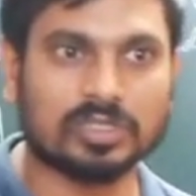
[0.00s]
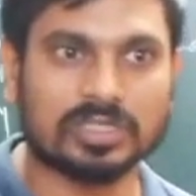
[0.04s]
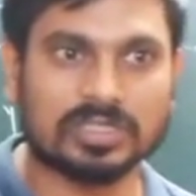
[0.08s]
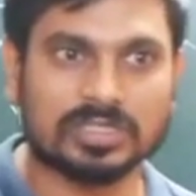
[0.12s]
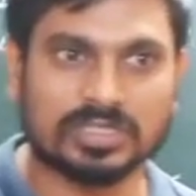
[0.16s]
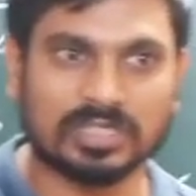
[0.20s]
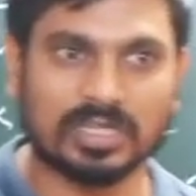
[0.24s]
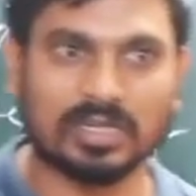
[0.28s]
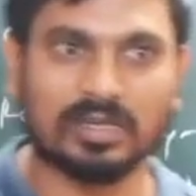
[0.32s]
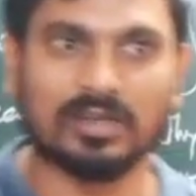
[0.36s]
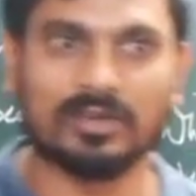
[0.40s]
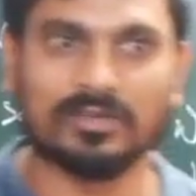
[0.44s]

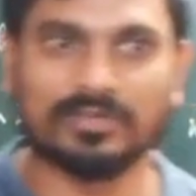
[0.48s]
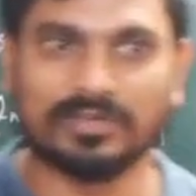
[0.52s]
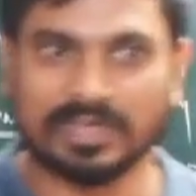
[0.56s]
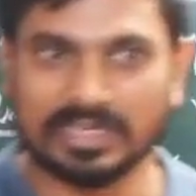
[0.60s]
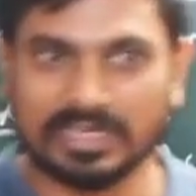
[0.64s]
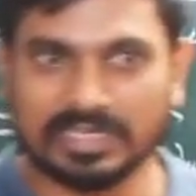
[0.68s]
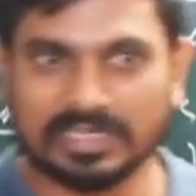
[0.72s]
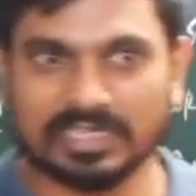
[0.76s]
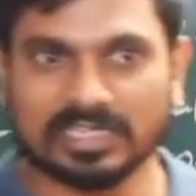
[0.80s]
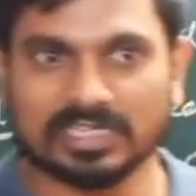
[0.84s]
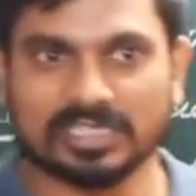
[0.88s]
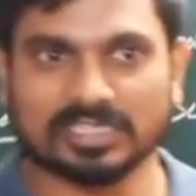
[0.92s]
cell of
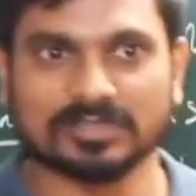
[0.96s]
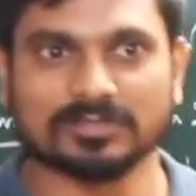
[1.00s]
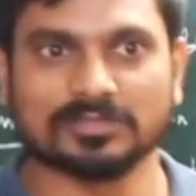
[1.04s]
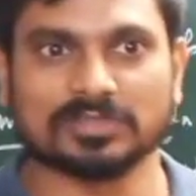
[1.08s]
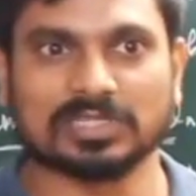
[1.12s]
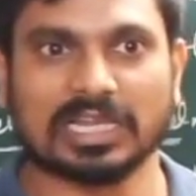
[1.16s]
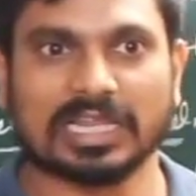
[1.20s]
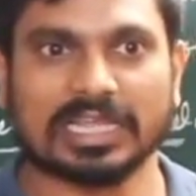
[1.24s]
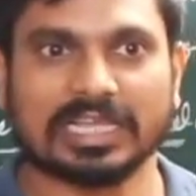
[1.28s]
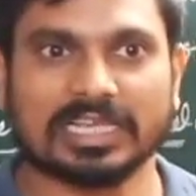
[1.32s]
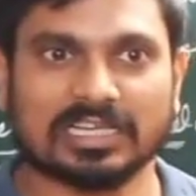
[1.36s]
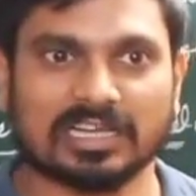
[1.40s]
any
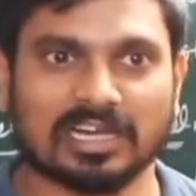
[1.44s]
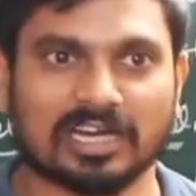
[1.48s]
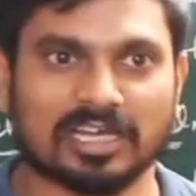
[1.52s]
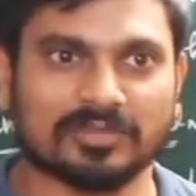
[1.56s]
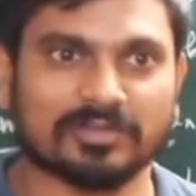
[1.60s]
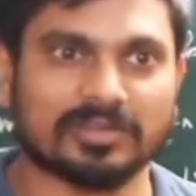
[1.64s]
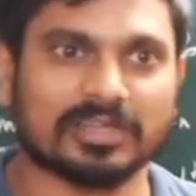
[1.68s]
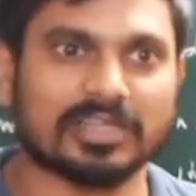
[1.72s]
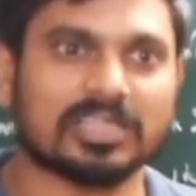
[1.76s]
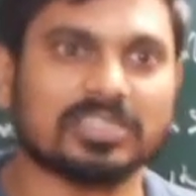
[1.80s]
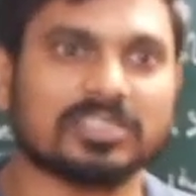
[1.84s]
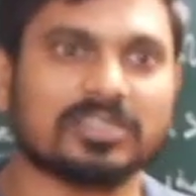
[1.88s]
atoms, like
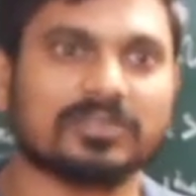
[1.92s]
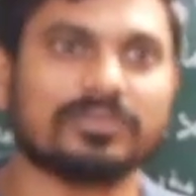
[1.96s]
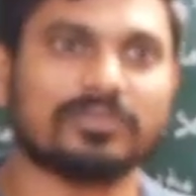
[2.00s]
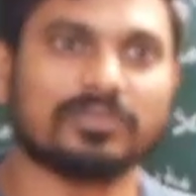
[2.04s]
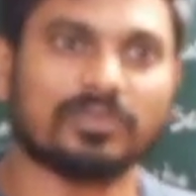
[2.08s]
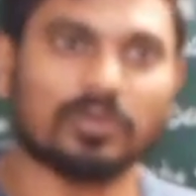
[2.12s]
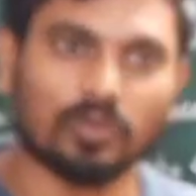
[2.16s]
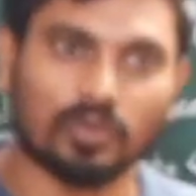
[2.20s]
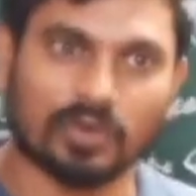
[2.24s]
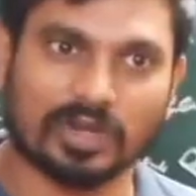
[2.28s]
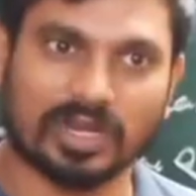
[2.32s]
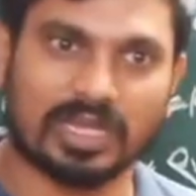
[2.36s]
carbon has a
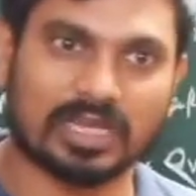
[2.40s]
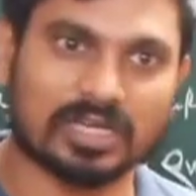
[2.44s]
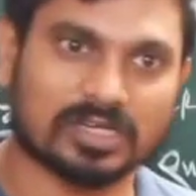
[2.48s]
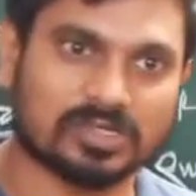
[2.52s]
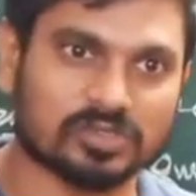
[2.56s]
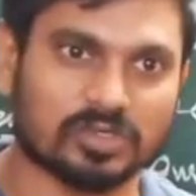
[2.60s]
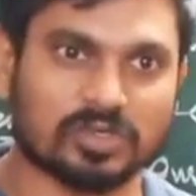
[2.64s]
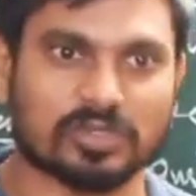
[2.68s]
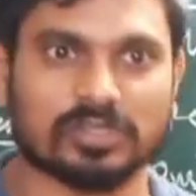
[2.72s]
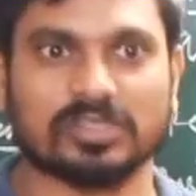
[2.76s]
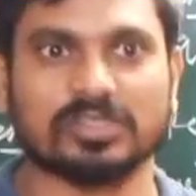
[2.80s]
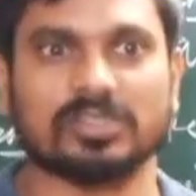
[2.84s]
4
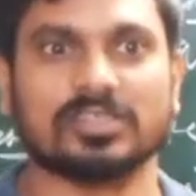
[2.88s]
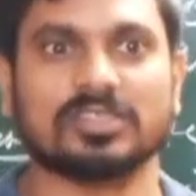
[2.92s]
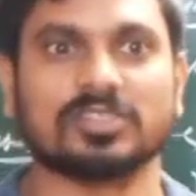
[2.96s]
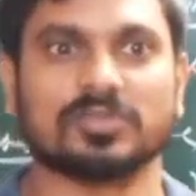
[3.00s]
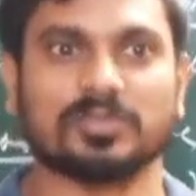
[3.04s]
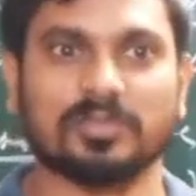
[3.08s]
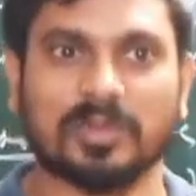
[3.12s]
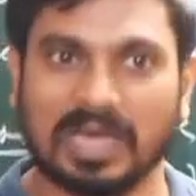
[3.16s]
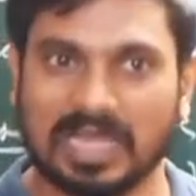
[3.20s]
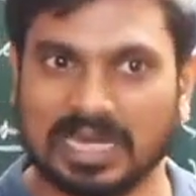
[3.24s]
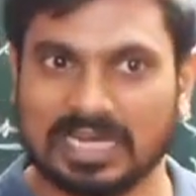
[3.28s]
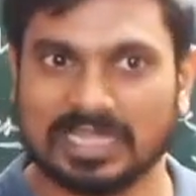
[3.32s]
electron in its
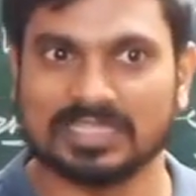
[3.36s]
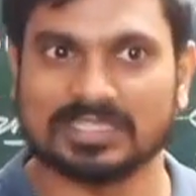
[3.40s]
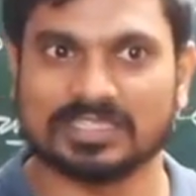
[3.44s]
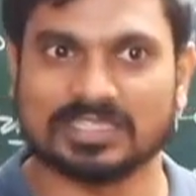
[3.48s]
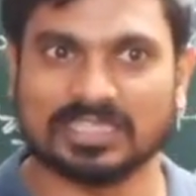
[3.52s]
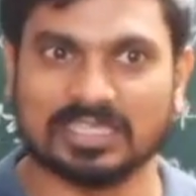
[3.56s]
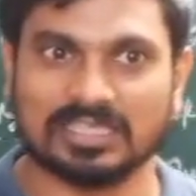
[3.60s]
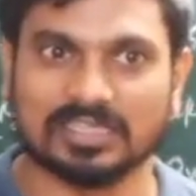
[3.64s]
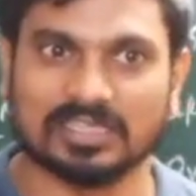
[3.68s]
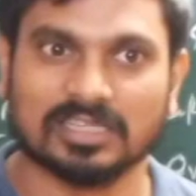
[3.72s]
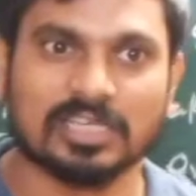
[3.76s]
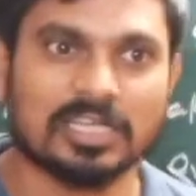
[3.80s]
valence
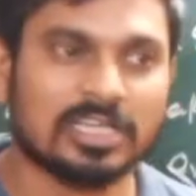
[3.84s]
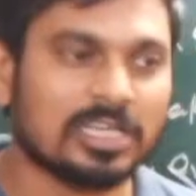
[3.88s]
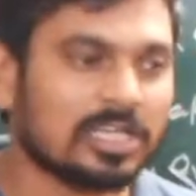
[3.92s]
cell,